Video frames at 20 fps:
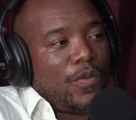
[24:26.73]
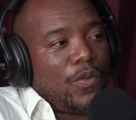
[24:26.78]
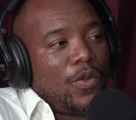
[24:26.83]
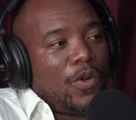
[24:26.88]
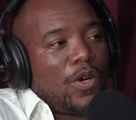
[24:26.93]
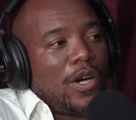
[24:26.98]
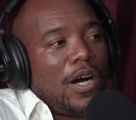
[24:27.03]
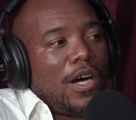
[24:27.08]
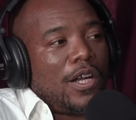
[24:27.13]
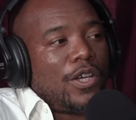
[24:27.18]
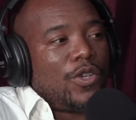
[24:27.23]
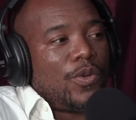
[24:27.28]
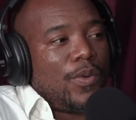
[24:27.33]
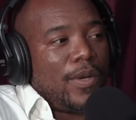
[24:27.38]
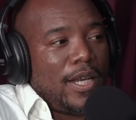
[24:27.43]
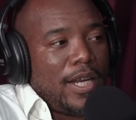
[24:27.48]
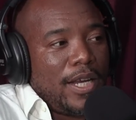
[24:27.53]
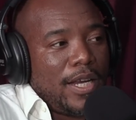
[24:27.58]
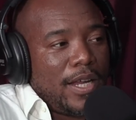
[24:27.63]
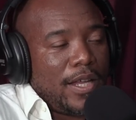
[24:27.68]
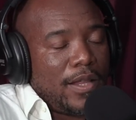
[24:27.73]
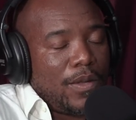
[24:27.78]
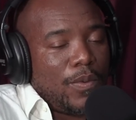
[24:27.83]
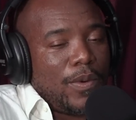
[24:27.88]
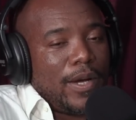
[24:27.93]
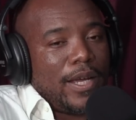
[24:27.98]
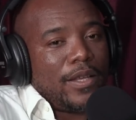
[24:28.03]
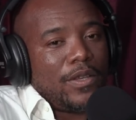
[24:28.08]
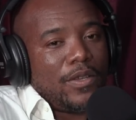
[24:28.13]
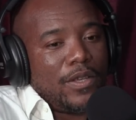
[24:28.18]
Okay. You can't do it any other
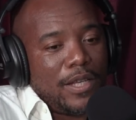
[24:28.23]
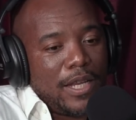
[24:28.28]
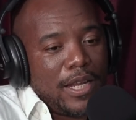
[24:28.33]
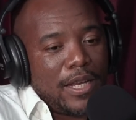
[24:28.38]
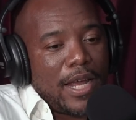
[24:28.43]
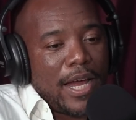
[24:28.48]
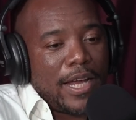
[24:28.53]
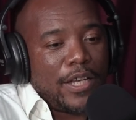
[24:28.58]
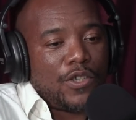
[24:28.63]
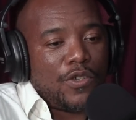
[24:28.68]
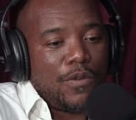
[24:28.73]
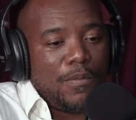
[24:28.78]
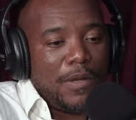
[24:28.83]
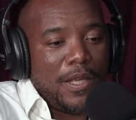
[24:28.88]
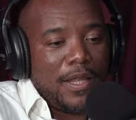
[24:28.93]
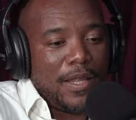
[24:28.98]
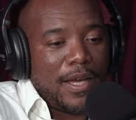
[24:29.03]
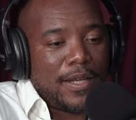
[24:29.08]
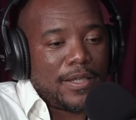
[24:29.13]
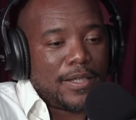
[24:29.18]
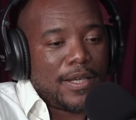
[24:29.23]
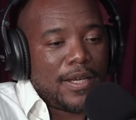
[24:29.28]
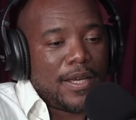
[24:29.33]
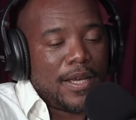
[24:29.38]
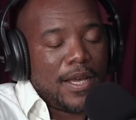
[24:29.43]
way. It had to be that.